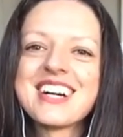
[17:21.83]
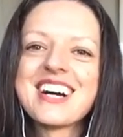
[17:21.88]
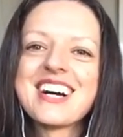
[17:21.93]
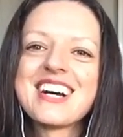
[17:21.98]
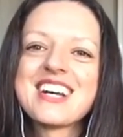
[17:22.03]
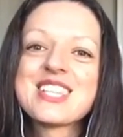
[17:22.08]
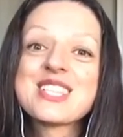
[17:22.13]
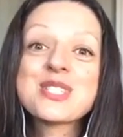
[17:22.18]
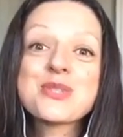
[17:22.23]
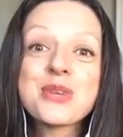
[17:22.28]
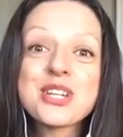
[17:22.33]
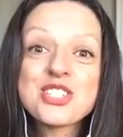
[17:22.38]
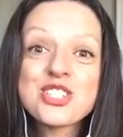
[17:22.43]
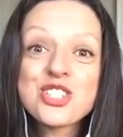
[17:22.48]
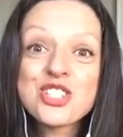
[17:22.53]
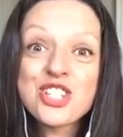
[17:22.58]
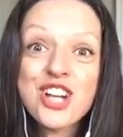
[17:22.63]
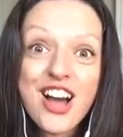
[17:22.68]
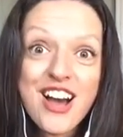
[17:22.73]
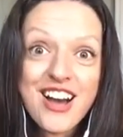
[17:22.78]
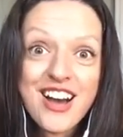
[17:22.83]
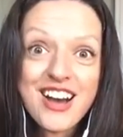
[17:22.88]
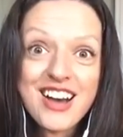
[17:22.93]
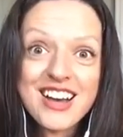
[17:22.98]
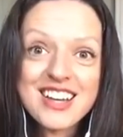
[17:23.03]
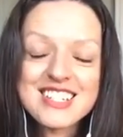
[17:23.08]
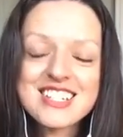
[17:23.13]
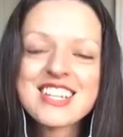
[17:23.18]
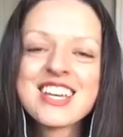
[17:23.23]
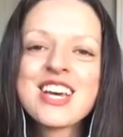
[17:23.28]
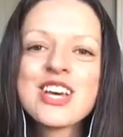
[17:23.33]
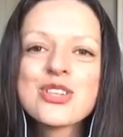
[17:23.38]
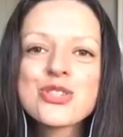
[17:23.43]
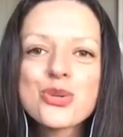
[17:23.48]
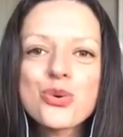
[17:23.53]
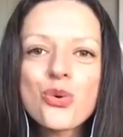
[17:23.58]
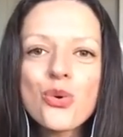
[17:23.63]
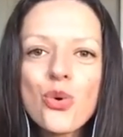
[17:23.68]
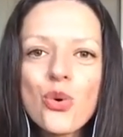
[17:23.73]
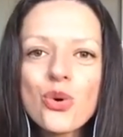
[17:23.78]
Swiss chard.
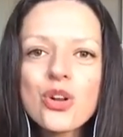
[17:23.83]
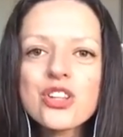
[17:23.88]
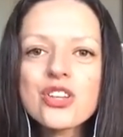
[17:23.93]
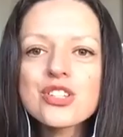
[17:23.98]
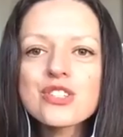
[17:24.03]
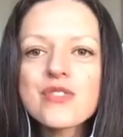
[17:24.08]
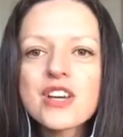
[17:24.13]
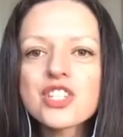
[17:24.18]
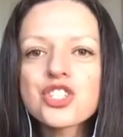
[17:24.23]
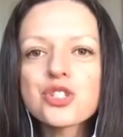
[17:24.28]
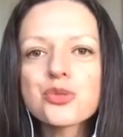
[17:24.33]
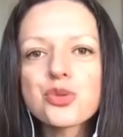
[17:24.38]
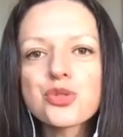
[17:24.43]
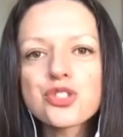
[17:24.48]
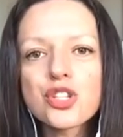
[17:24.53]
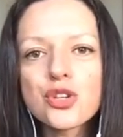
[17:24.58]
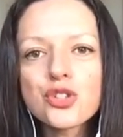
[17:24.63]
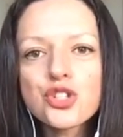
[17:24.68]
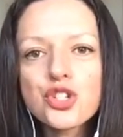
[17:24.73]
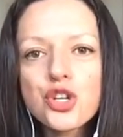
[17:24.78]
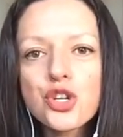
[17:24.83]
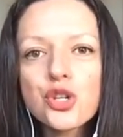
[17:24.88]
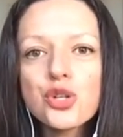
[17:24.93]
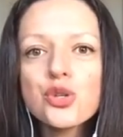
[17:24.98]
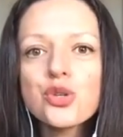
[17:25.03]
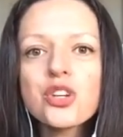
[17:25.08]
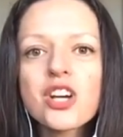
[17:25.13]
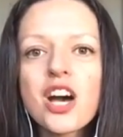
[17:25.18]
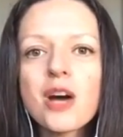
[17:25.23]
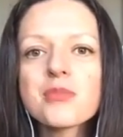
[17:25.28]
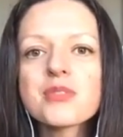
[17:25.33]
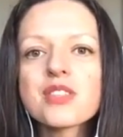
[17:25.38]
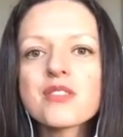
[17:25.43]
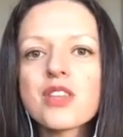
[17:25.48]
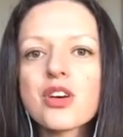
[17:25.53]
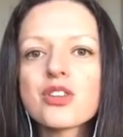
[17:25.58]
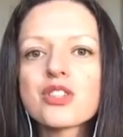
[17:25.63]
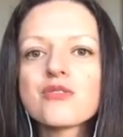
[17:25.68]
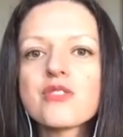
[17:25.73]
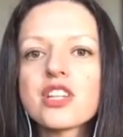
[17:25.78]
So all of those vegetables, so 2 cups of
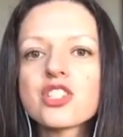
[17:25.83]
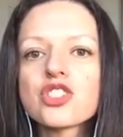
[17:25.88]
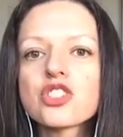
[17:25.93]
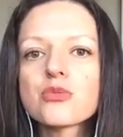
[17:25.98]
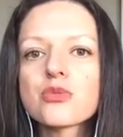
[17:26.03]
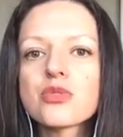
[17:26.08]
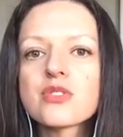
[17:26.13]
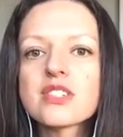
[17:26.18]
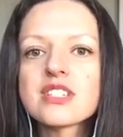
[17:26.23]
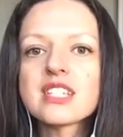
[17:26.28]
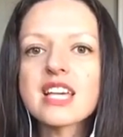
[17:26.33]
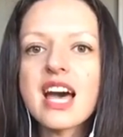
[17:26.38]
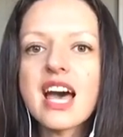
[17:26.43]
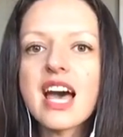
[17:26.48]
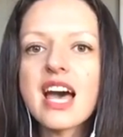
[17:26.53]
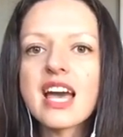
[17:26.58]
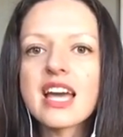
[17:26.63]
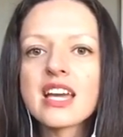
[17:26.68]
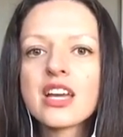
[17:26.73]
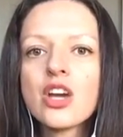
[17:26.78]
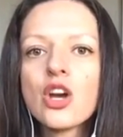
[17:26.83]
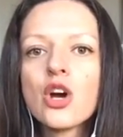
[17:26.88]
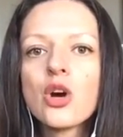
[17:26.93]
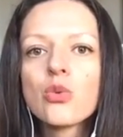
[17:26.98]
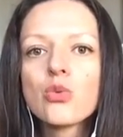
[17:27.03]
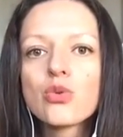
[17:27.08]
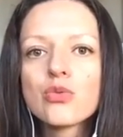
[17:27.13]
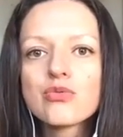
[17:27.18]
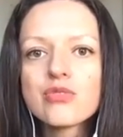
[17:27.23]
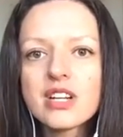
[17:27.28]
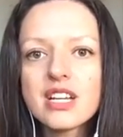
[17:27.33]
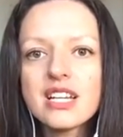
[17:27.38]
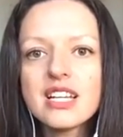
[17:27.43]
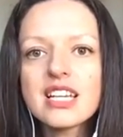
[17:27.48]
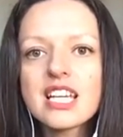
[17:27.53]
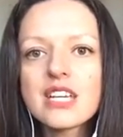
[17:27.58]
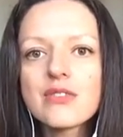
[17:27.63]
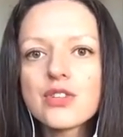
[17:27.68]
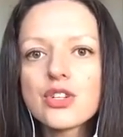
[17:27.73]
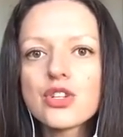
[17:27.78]
those vegetables a day will really
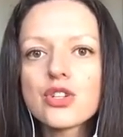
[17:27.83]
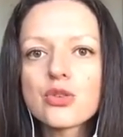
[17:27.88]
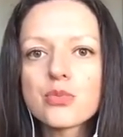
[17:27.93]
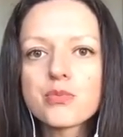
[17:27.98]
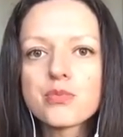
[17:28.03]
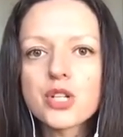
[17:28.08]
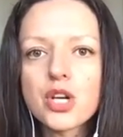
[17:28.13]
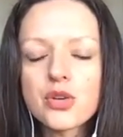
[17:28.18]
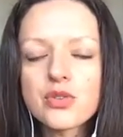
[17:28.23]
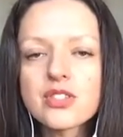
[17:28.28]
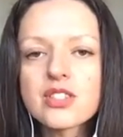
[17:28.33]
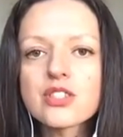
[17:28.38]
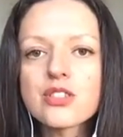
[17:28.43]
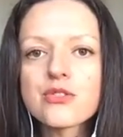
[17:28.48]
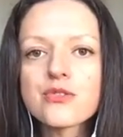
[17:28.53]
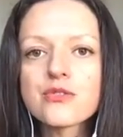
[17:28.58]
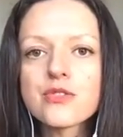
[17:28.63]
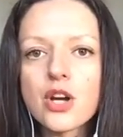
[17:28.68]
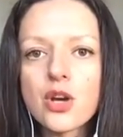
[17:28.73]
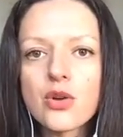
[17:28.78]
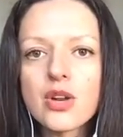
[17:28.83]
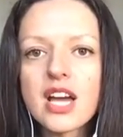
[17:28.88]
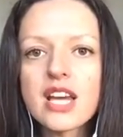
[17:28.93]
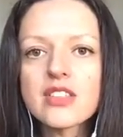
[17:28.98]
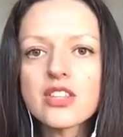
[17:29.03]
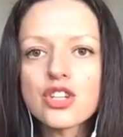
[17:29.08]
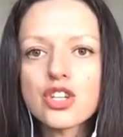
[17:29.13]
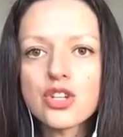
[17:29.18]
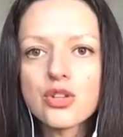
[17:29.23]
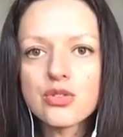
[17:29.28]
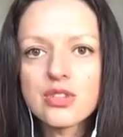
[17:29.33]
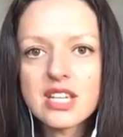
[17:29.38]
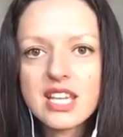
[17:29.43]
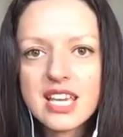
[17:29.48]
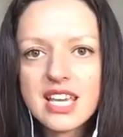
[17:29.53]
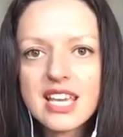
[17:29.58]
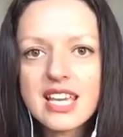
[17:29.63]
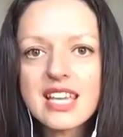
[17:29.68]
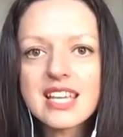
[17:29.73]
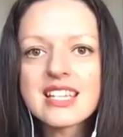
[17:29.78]
give you your doses of folate that you
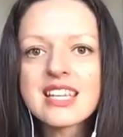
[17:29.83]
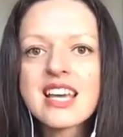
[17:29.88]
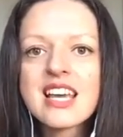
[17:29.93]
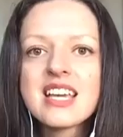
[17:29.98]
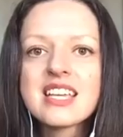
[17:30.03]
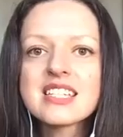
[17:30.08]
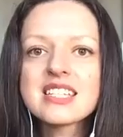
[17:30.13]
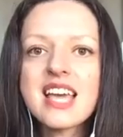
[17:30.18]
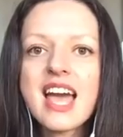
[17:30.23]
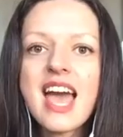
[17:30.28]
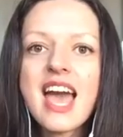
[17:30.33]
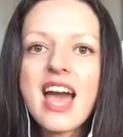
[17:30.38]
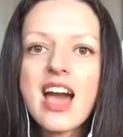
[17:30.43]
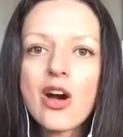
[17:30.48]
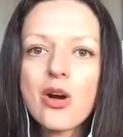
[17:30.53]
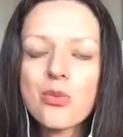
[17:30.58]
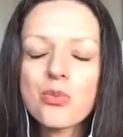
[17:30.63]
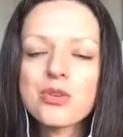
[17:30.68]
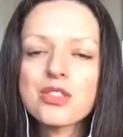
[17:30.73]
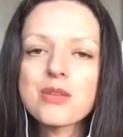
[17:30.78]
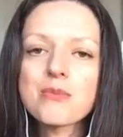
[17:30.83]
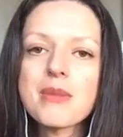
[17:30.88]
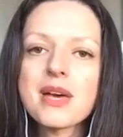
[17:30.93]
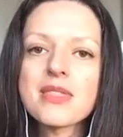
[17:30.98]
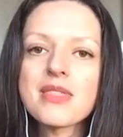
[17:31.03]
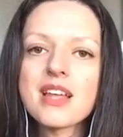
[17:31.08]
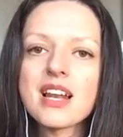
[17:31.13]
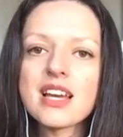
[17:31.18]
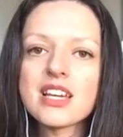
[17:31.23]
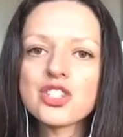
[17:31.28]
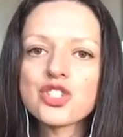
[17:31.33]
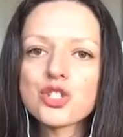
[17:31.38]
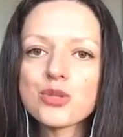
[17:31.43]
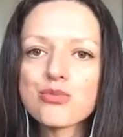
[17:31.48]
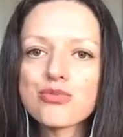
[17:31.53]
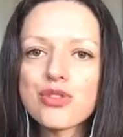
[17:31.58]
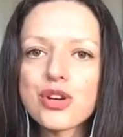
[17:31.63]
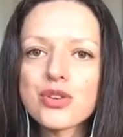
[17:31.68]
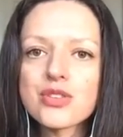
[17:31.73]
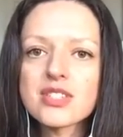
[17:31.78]
need to help with the
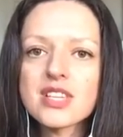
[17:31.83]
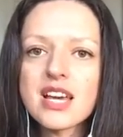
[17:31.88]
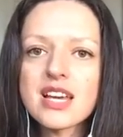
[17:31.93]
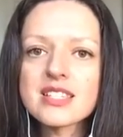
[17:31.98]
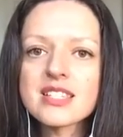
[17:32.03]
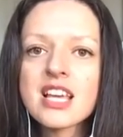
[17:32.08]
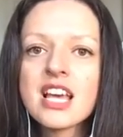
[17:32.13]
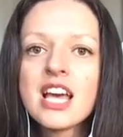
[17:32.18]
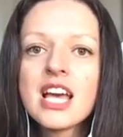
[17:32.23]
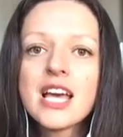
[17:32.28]
methylation process.